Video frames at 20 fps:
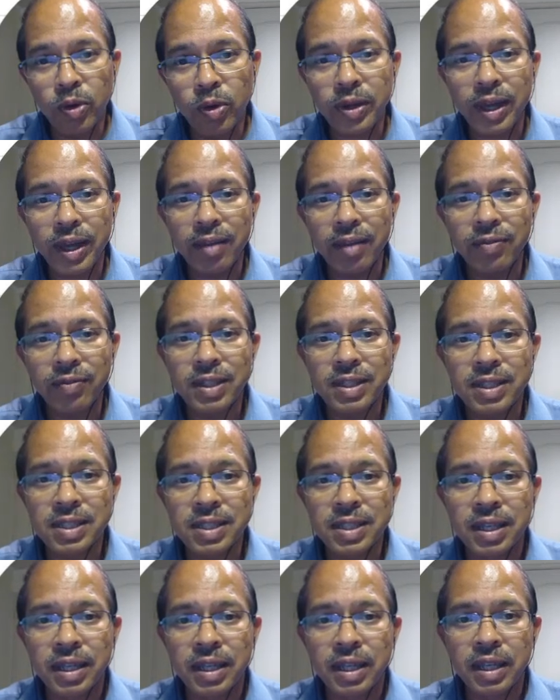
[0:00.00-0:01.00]
to have this
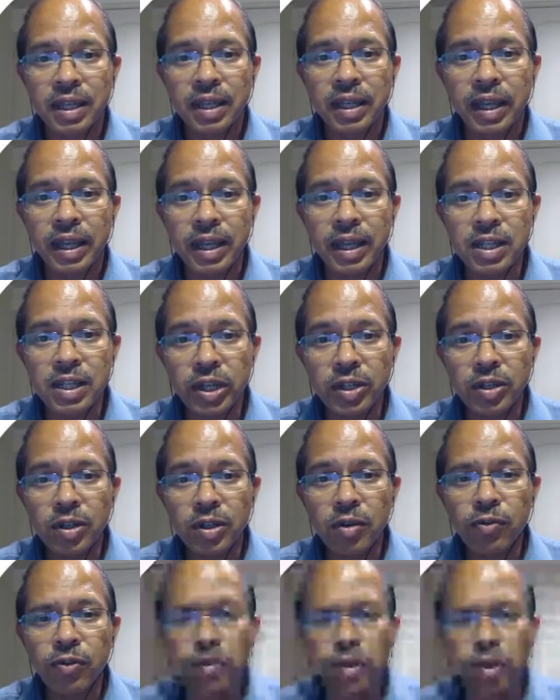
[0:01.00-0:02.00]
in general
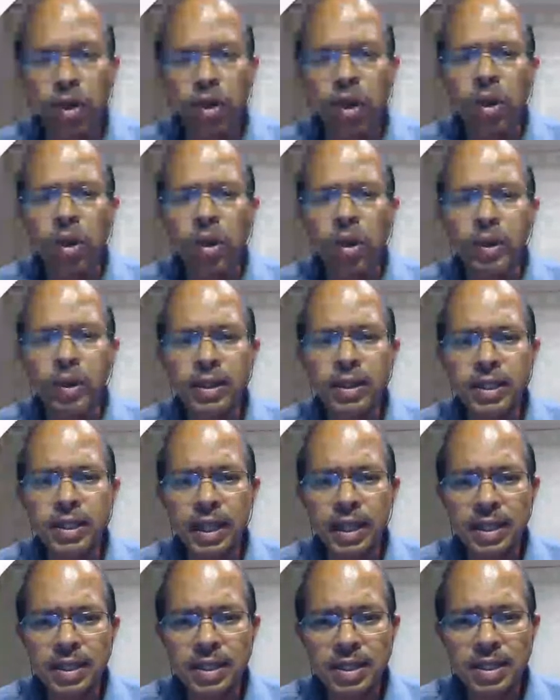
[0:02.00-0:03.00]
for all the
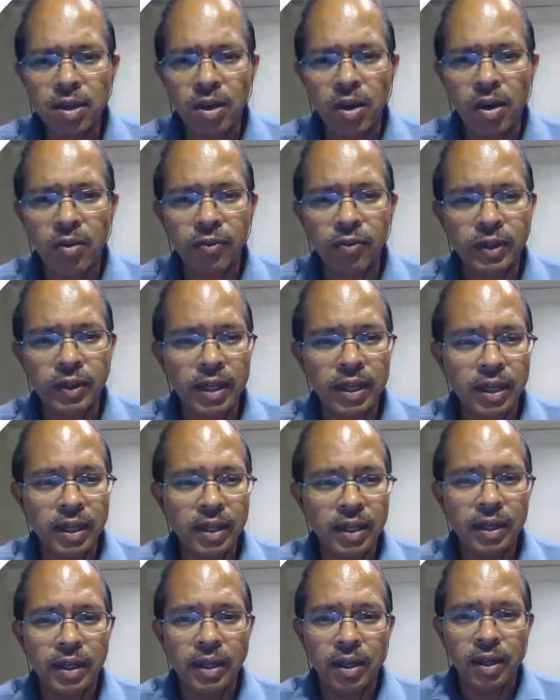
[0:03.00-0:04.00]
cells of
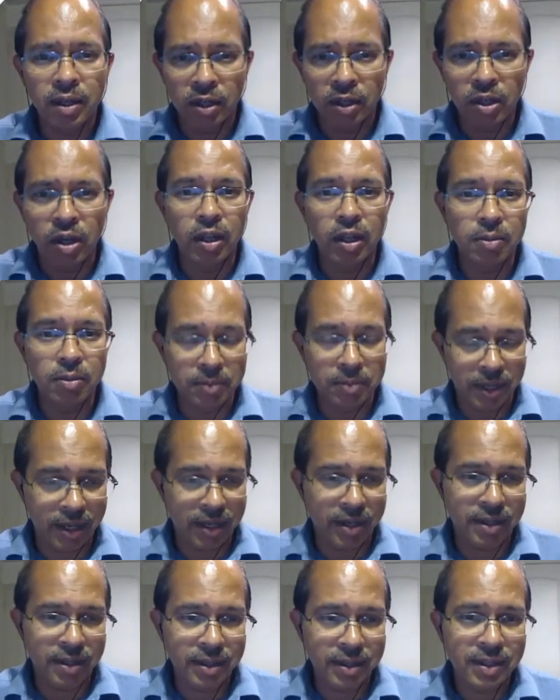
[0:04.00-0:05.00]
the column
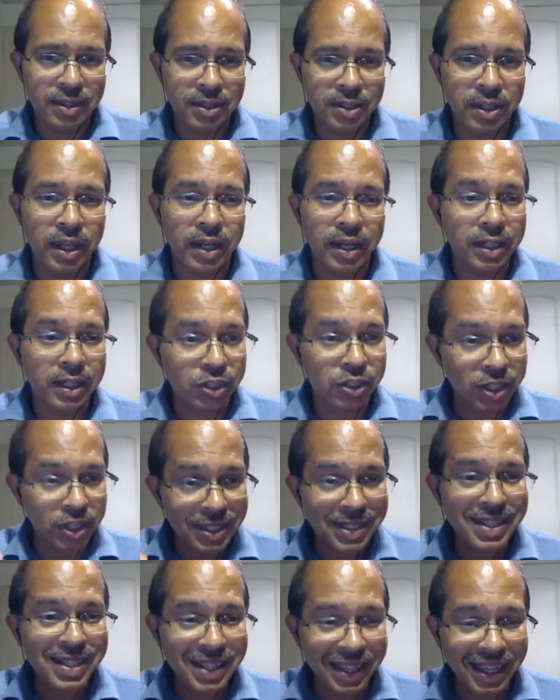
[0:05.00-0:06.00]
there, so that
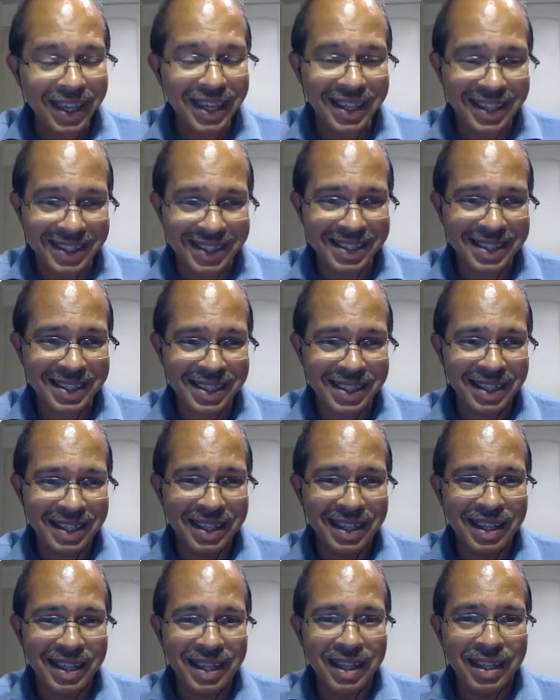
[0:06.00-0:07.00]
just in case
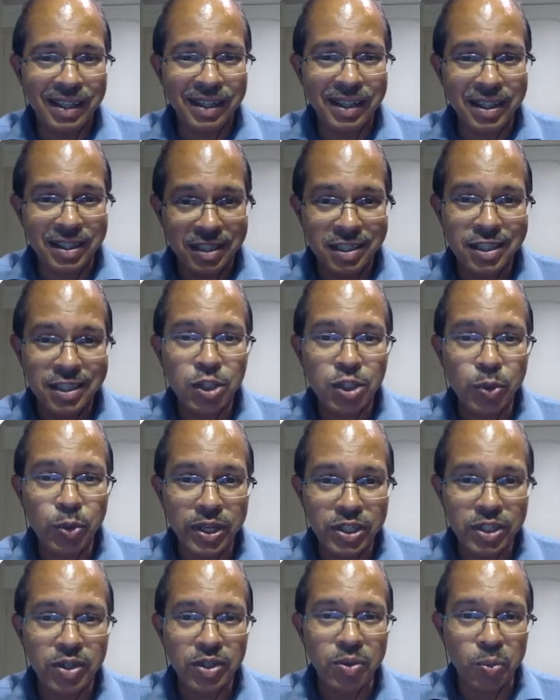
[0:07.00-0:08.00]
there's a
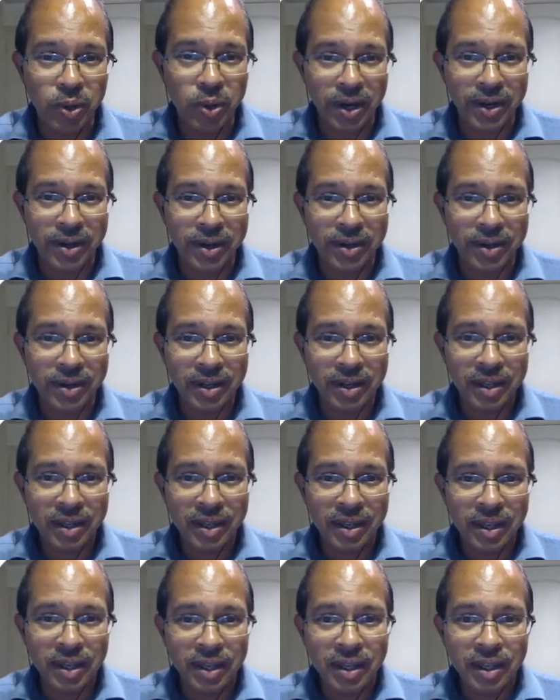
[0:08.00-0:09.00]
situation where
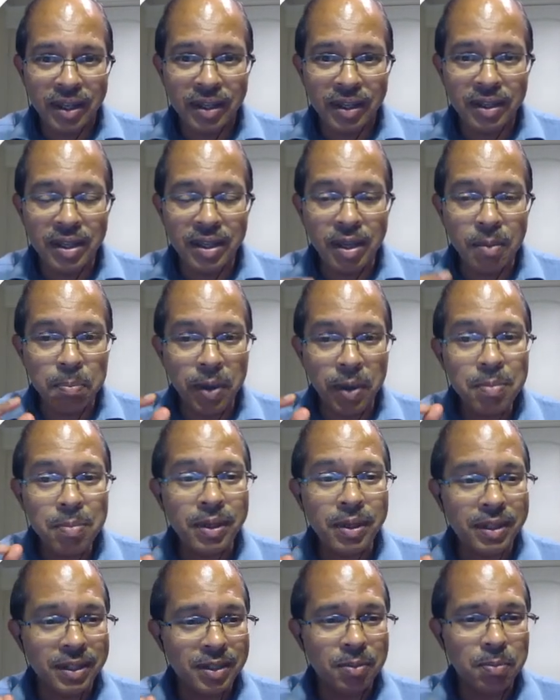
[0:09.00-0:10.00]
the
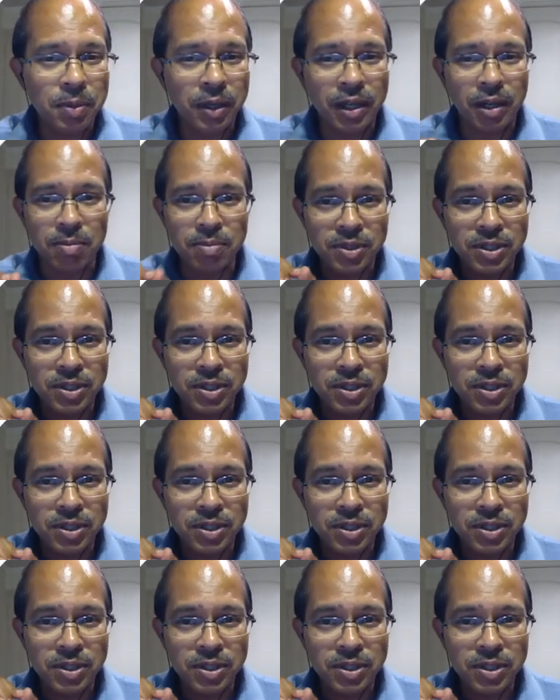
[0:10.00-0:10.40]
payment becomes